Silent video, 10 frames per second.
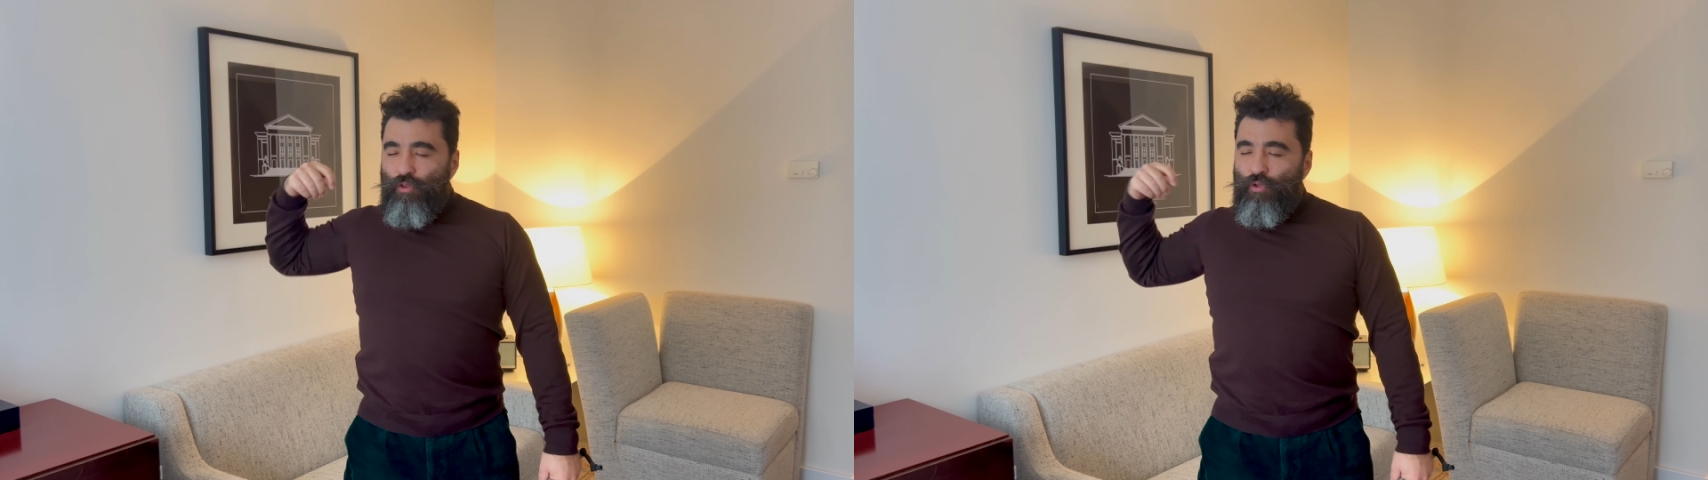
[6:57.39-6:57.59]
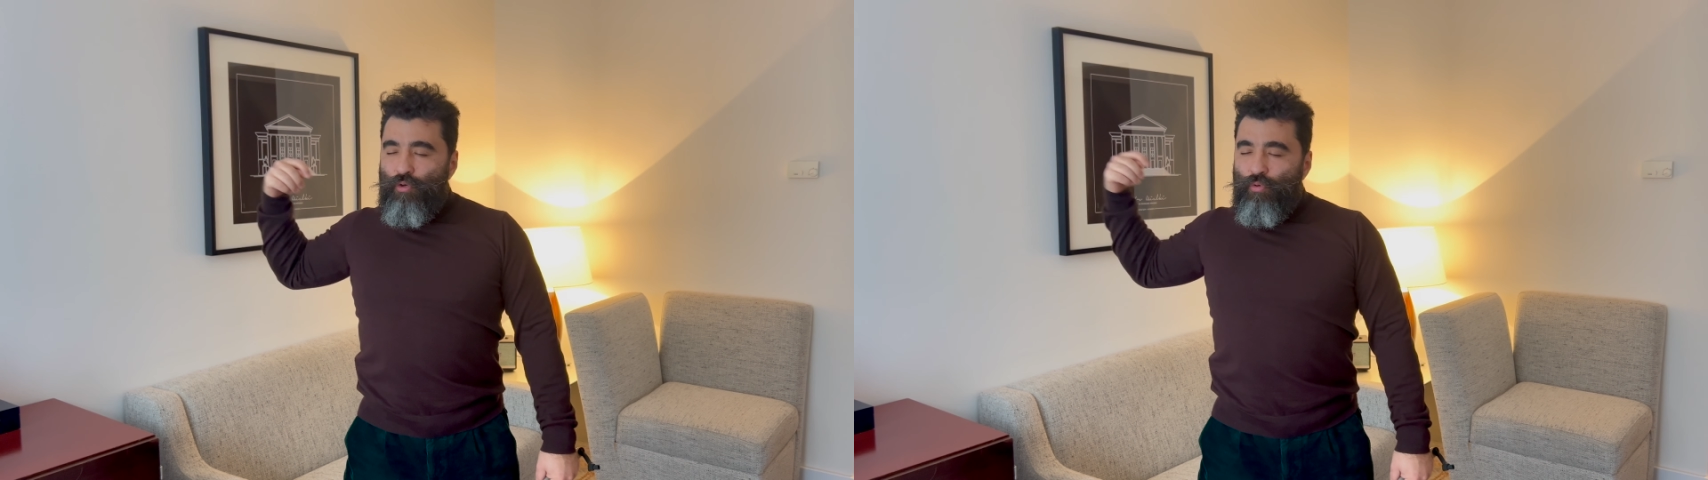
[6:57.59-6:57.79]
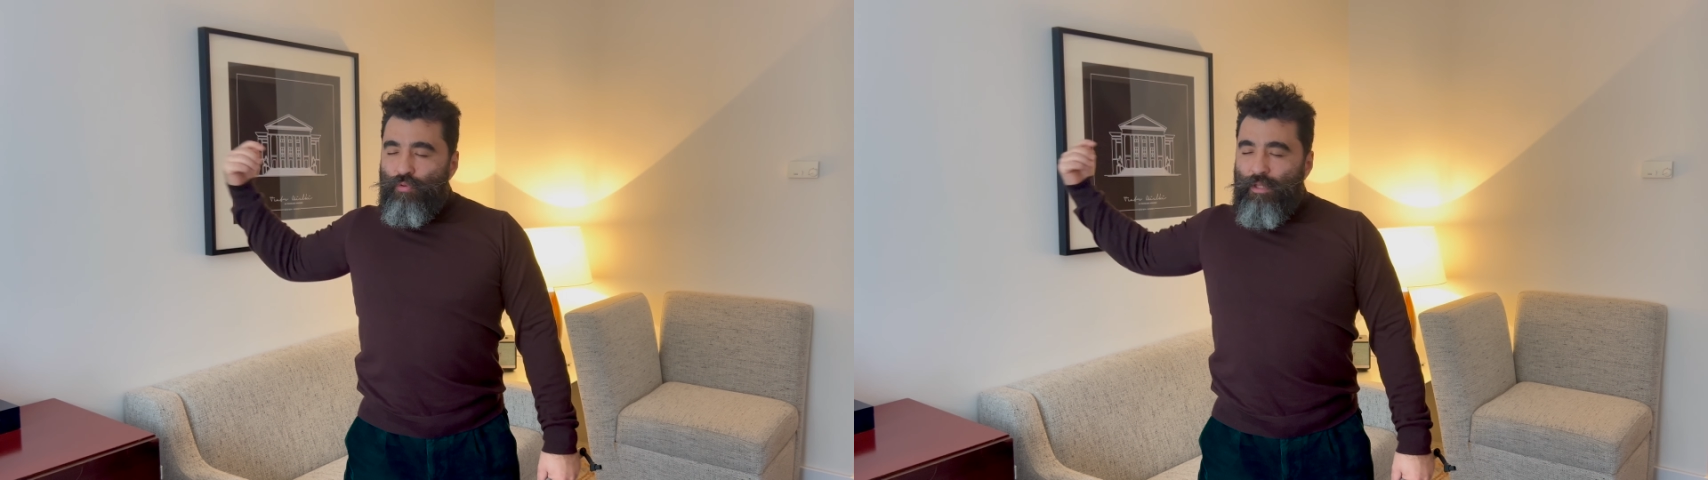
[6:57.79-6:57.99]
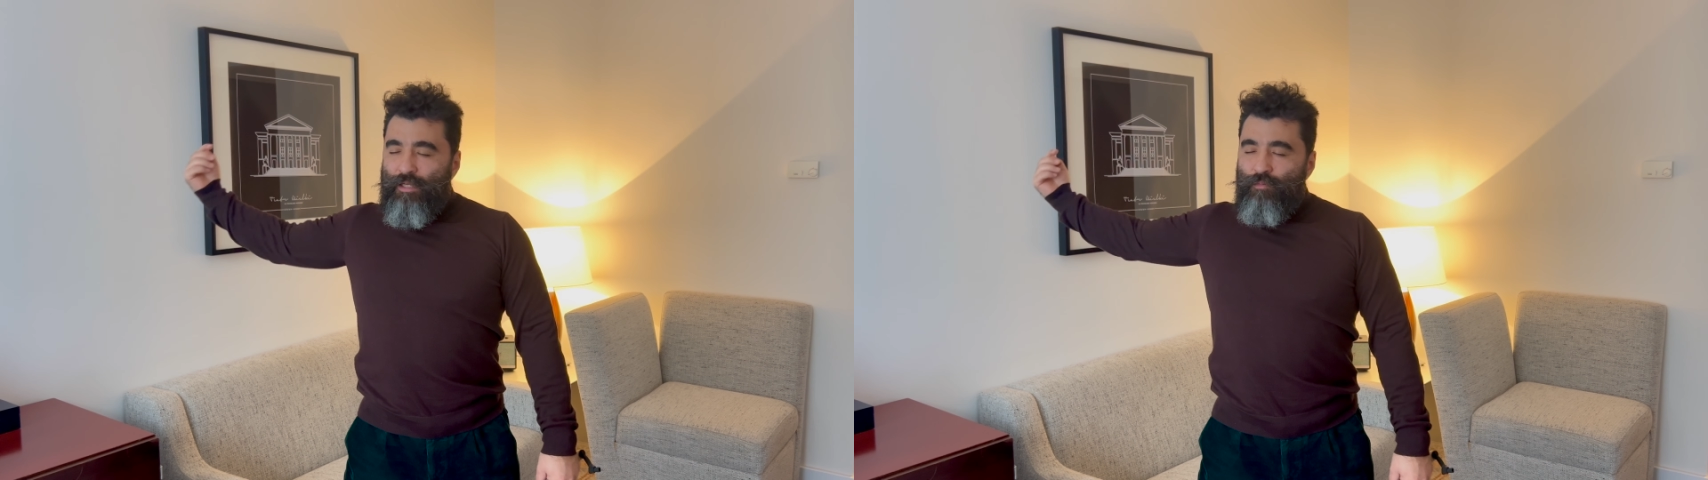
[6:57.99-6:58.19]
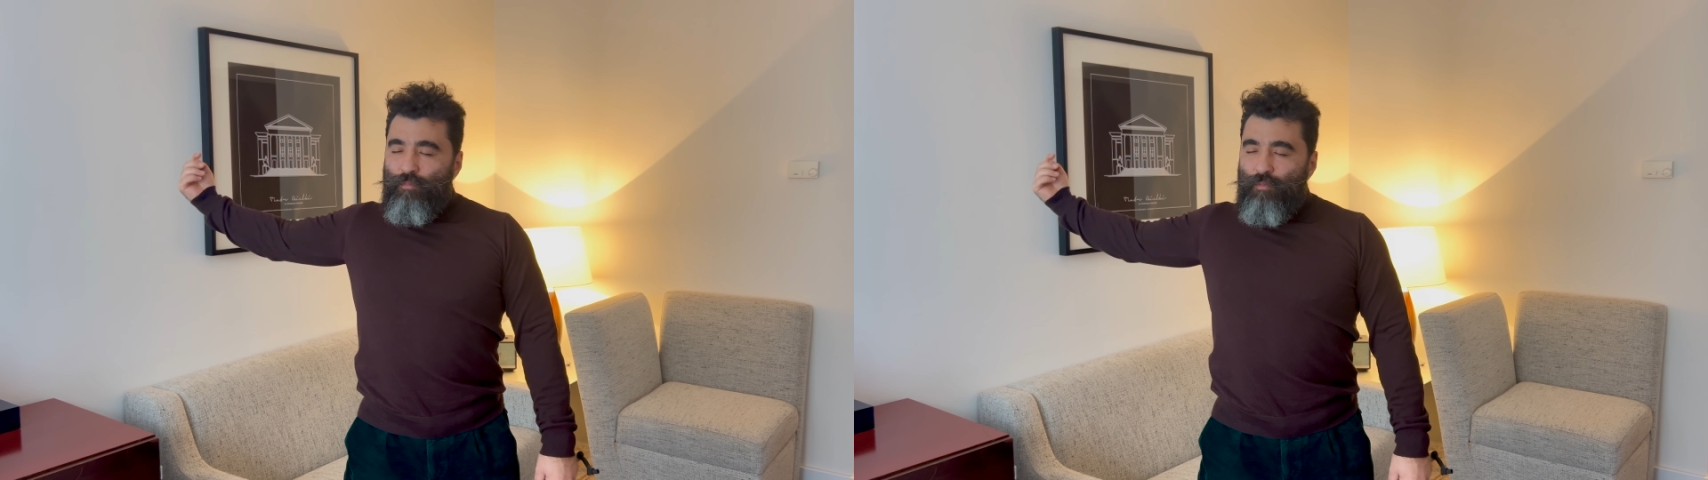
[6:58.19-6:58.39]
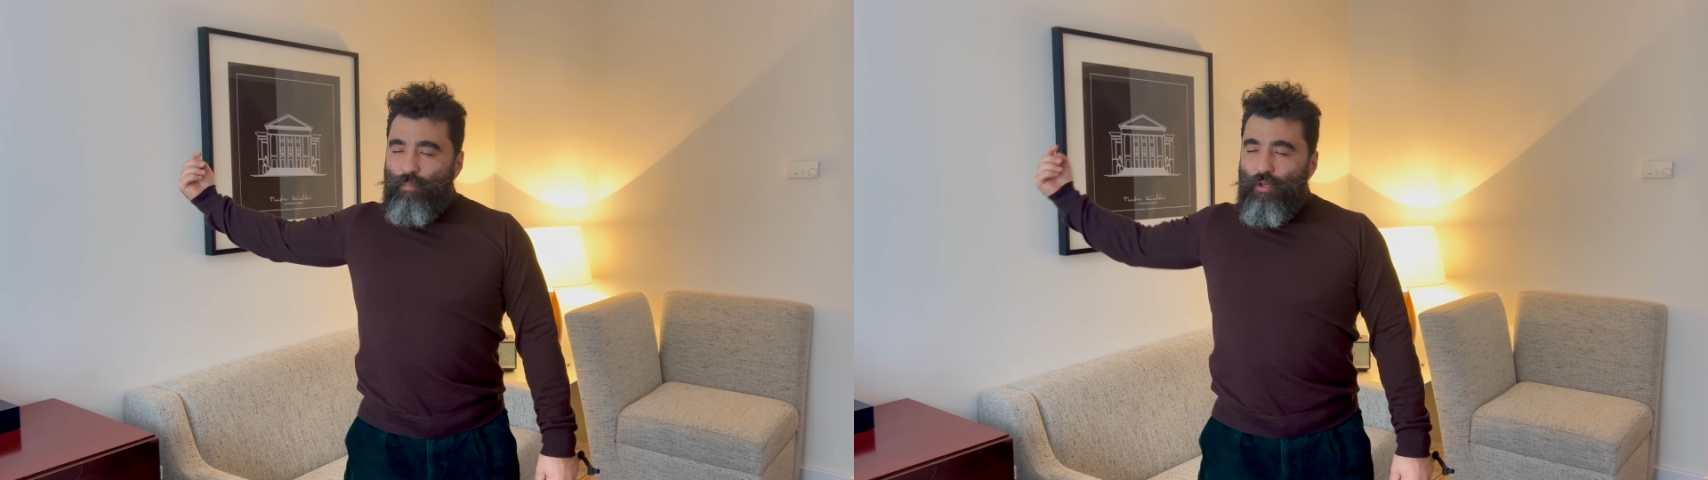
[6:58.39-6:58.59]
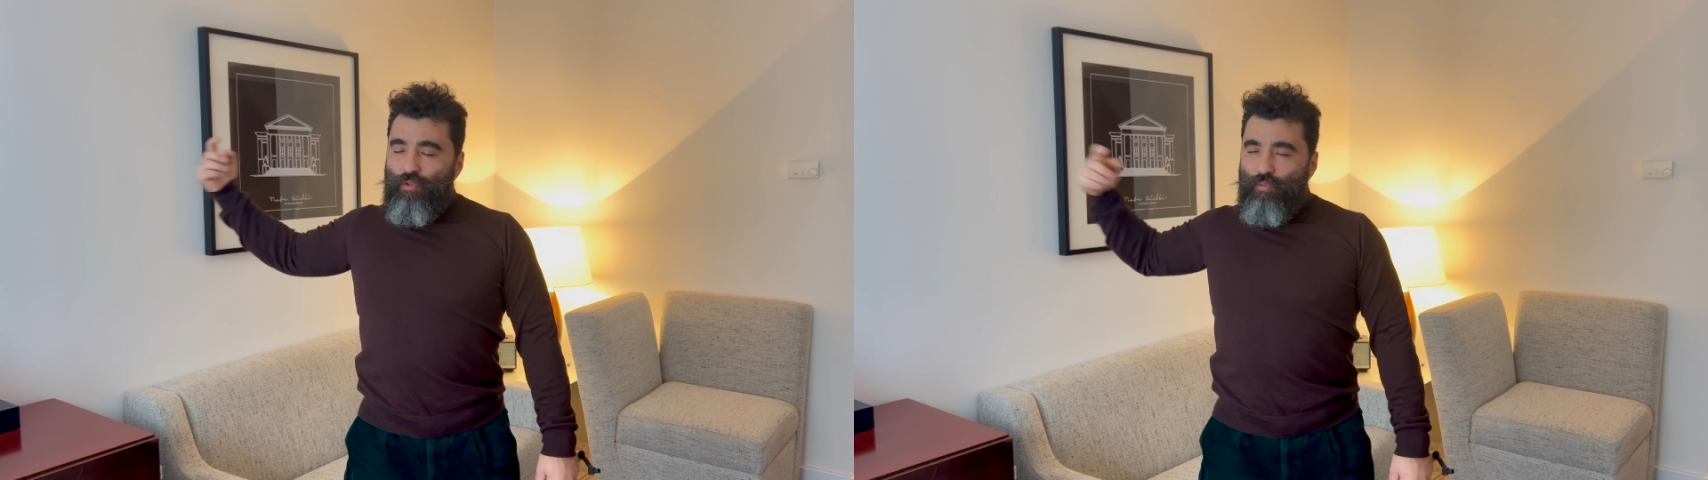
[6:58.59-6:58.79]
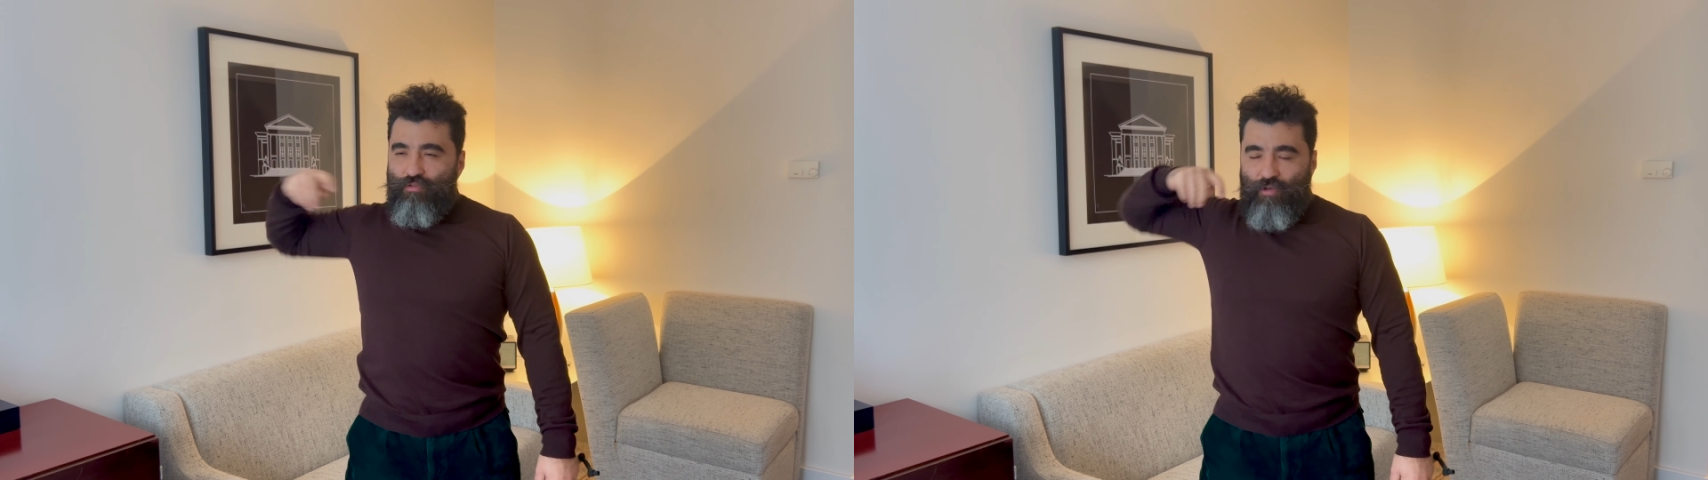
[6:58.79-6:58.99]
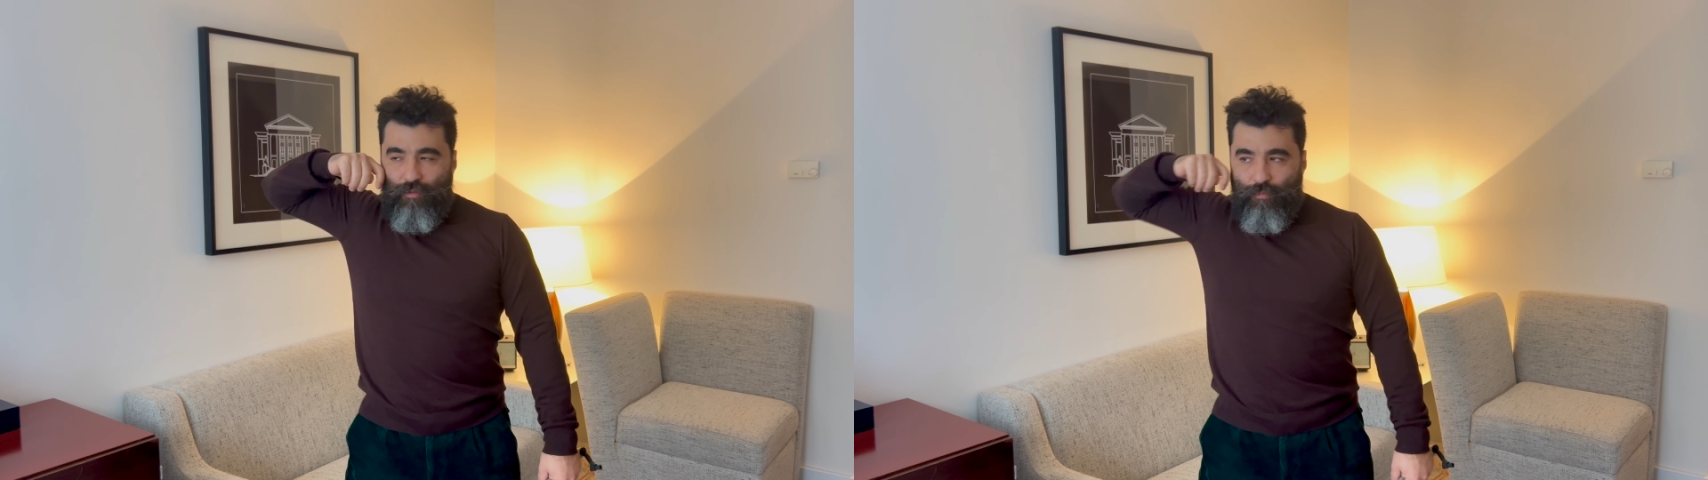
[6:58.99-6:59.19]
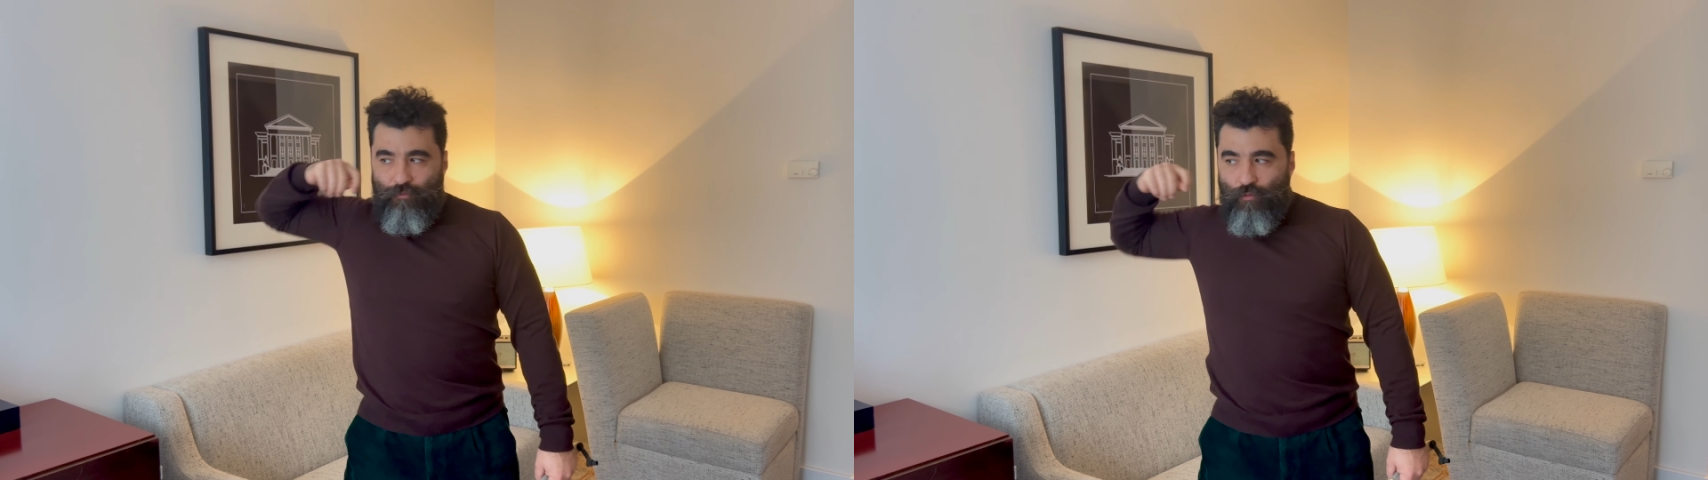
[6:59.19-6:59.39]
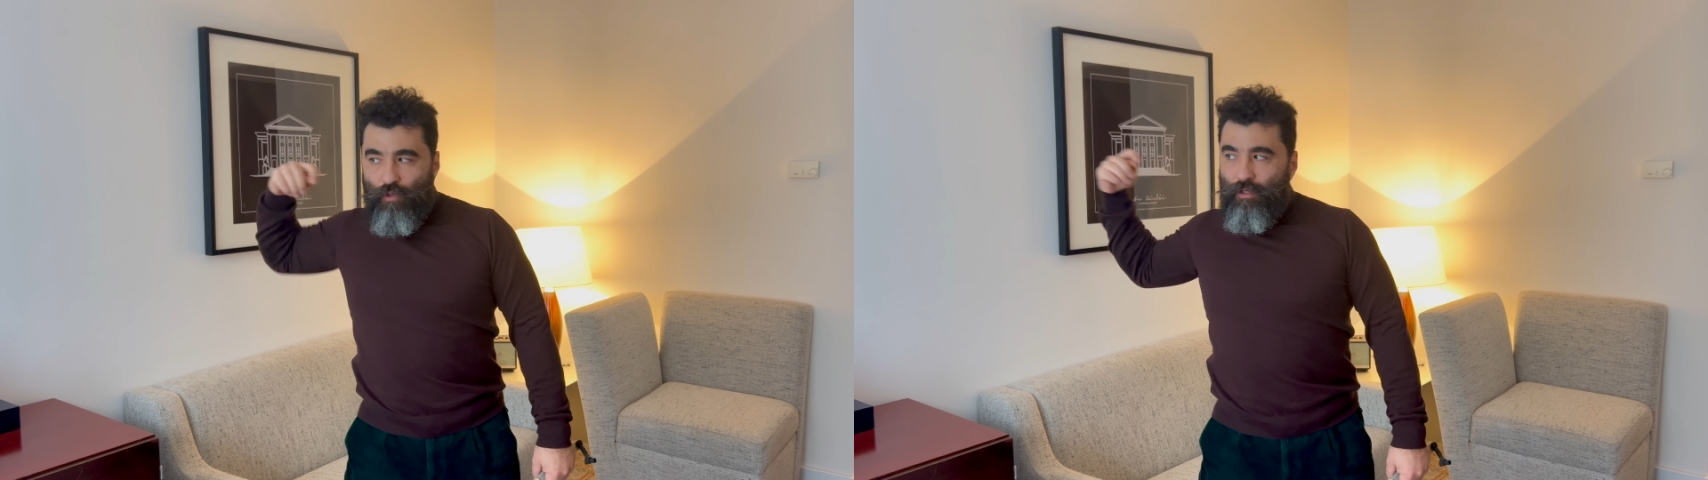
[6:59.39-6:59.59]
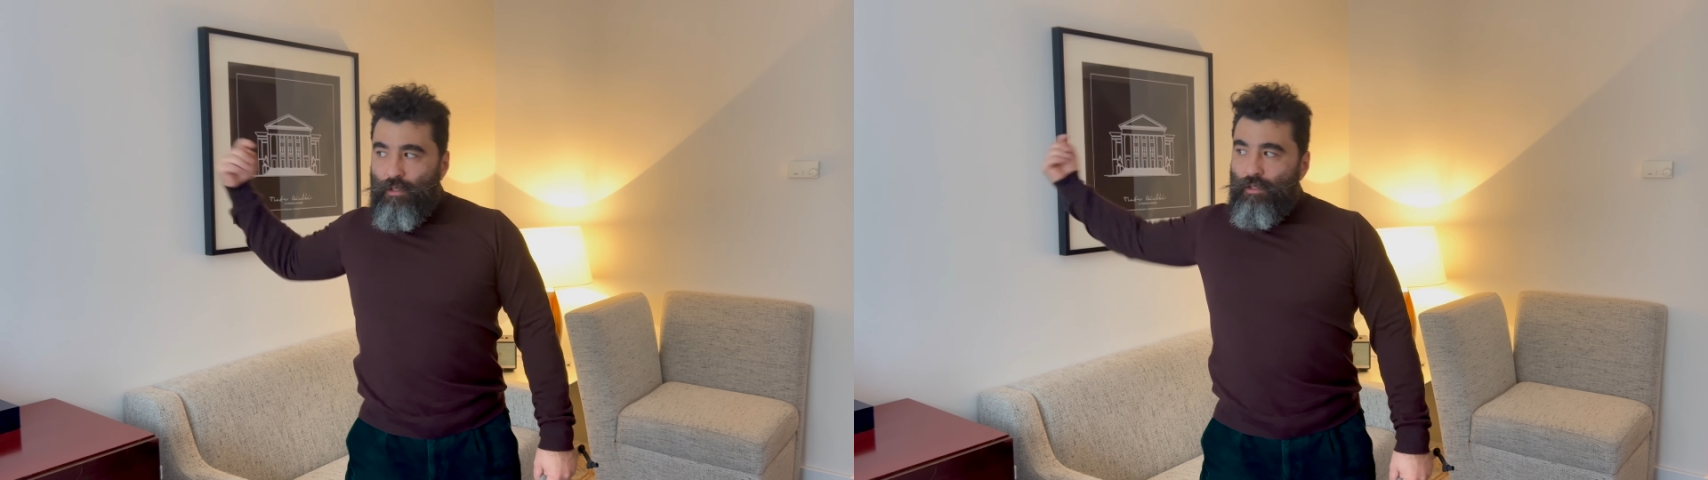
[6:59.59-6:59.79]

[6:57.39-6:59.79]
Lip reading: through that midpoint we trained before,